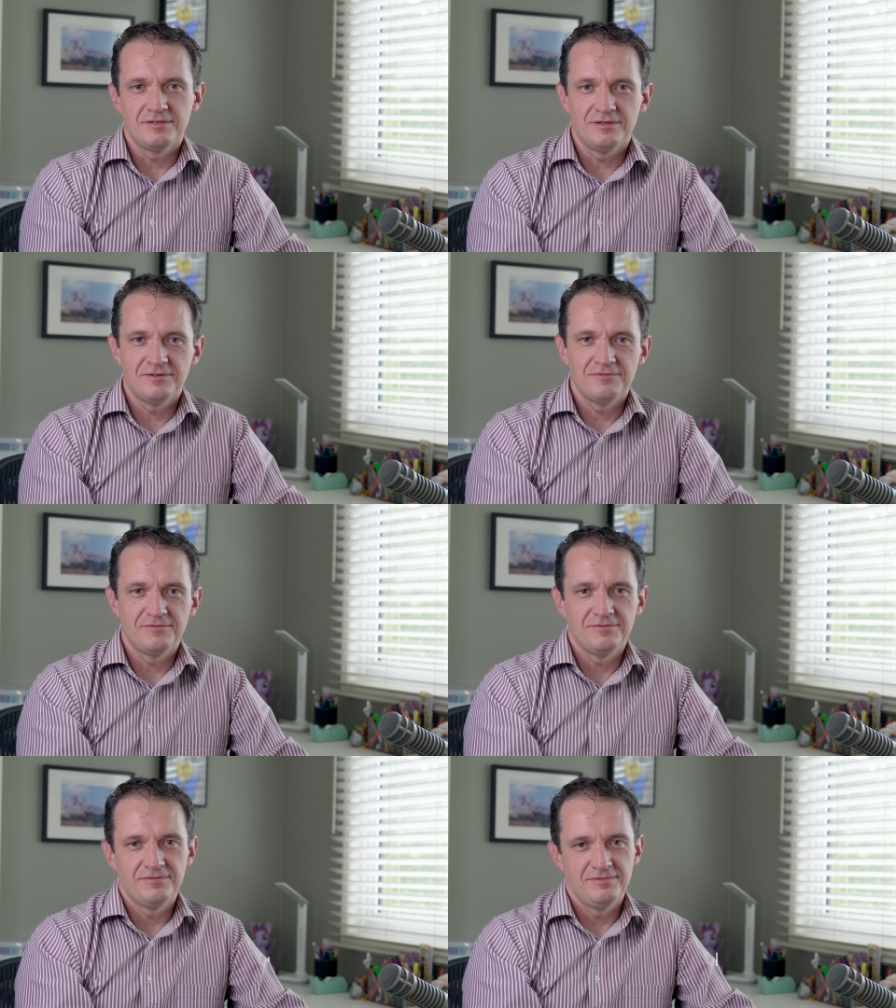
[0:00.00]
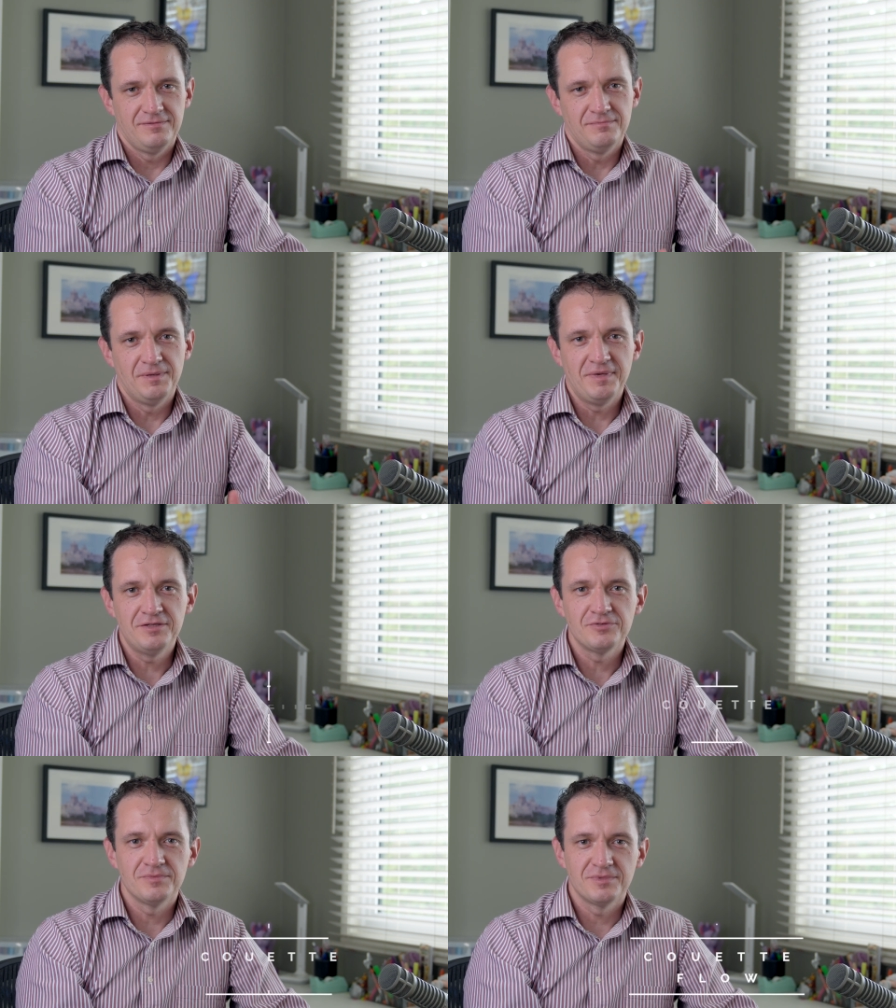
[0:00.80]
of
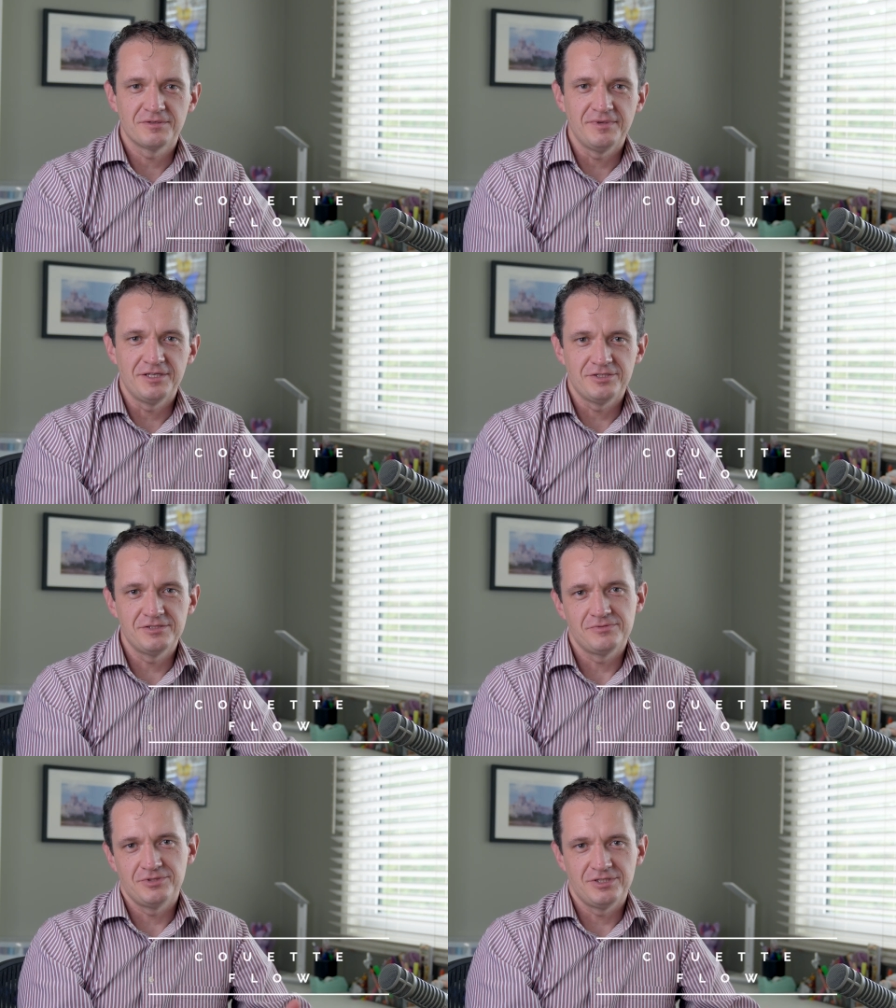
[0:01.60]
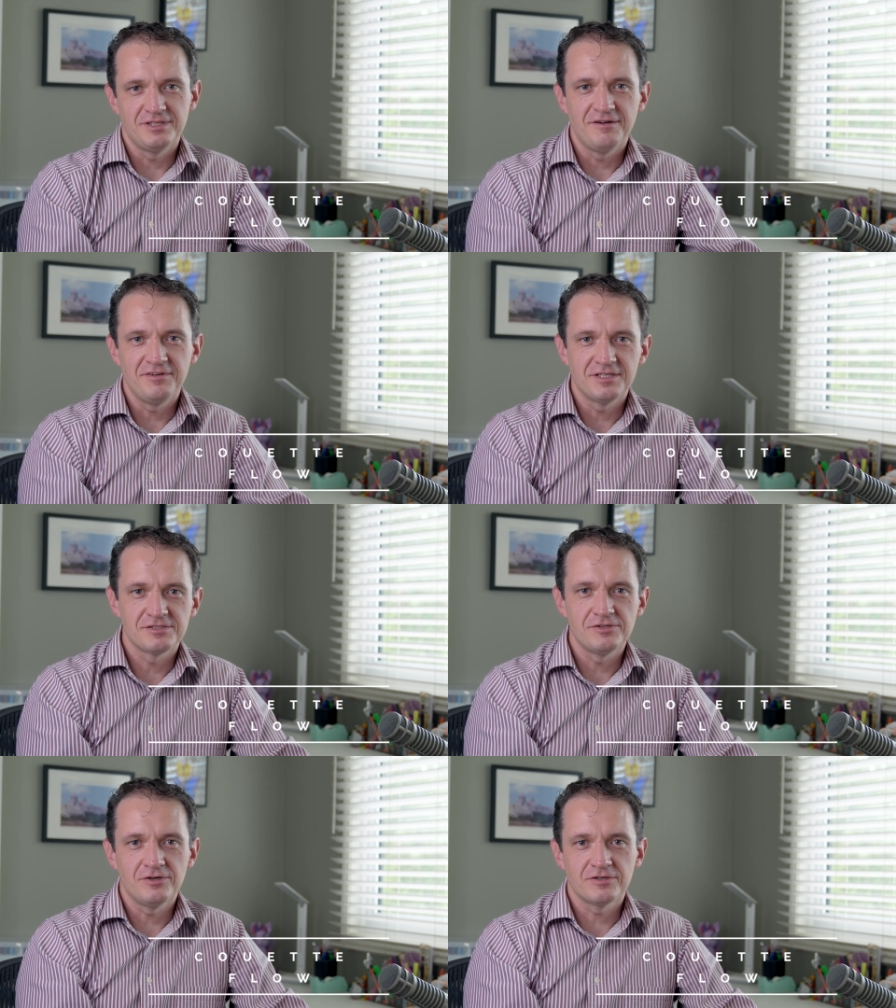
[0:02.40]
momentum equations, which are
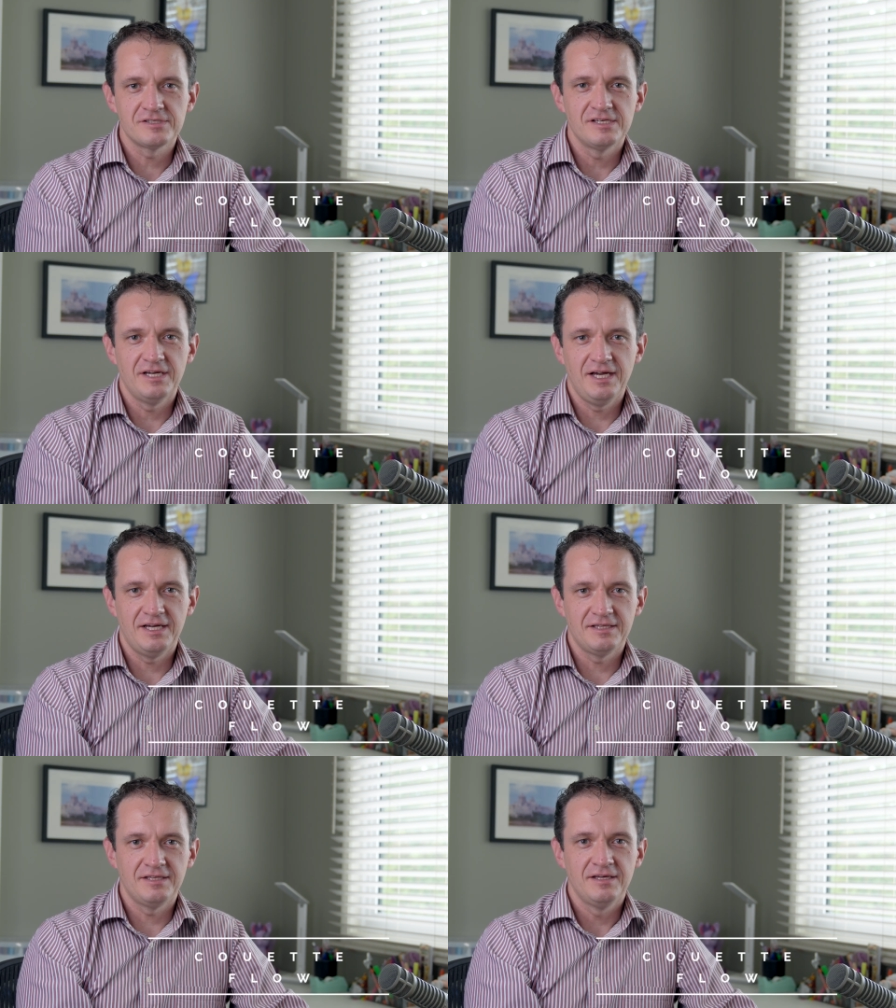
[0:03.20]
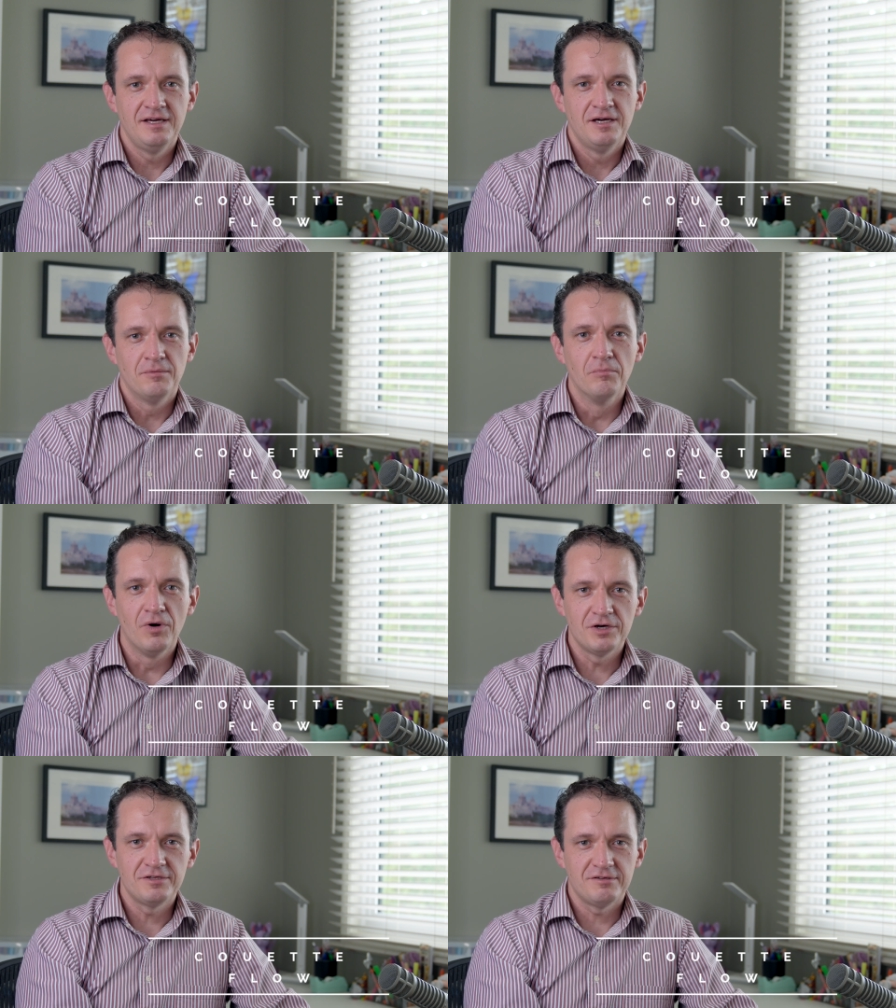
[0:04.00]
Navier-Stokes, at
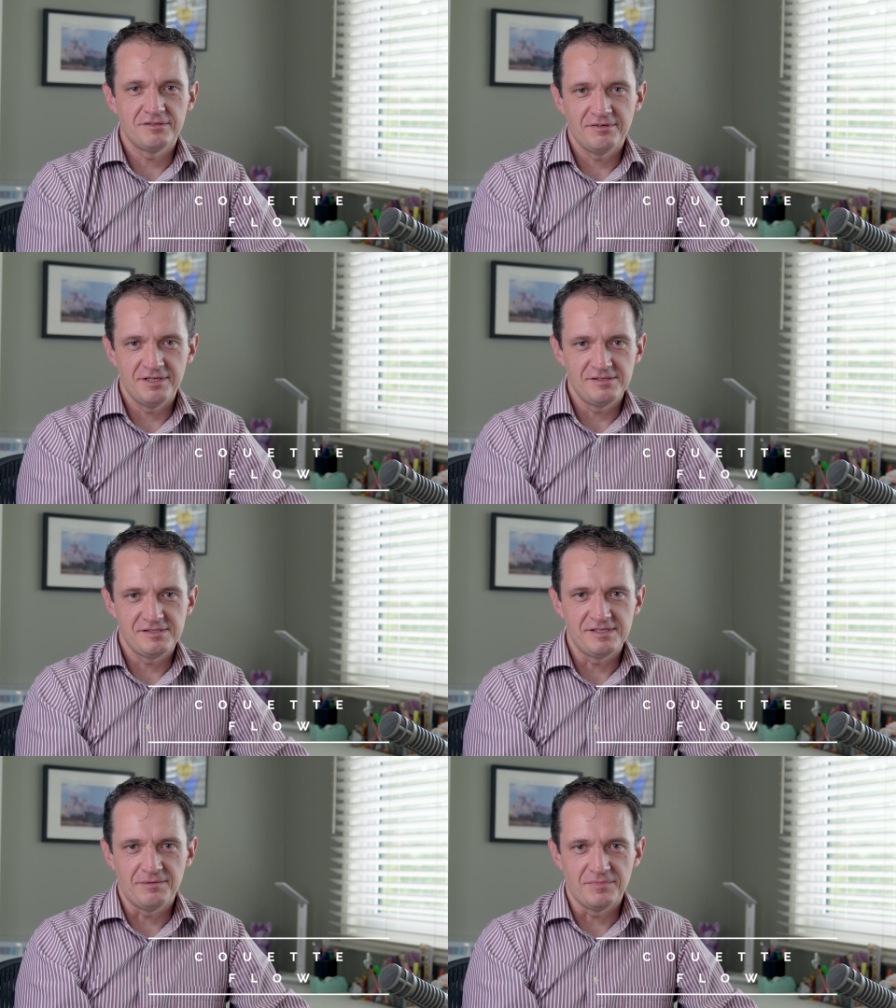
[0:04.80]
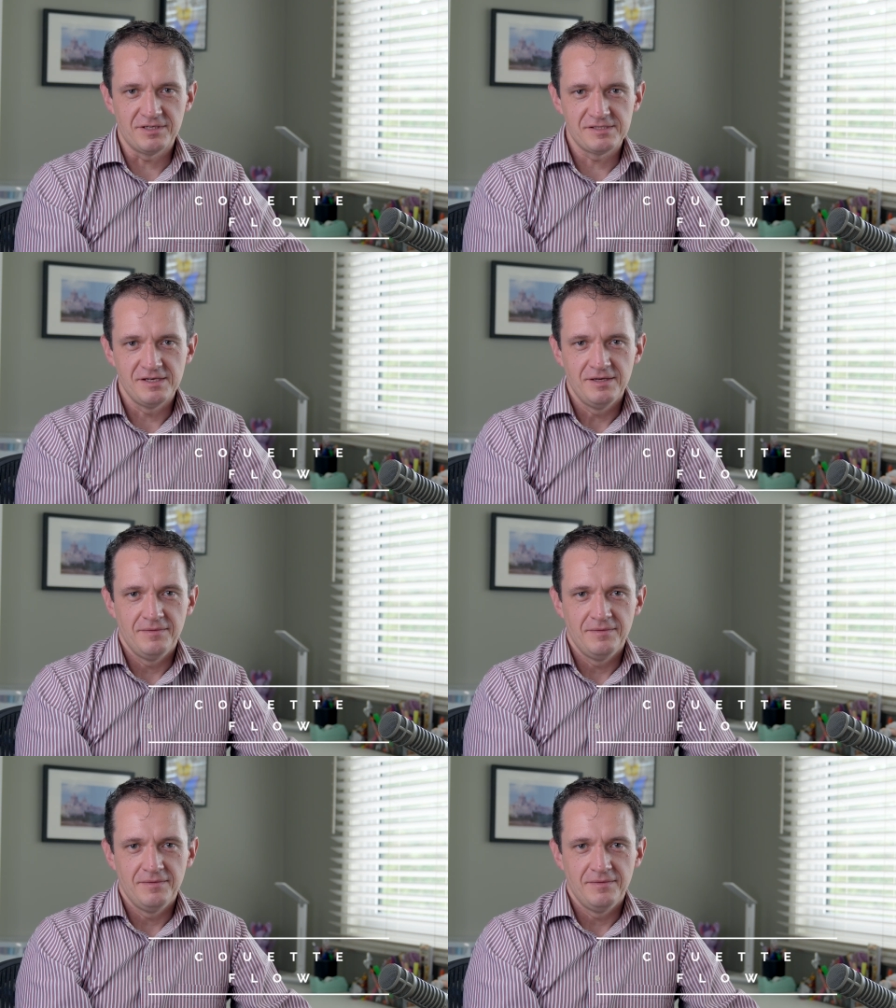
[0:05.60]
moderate Reynolds numbers.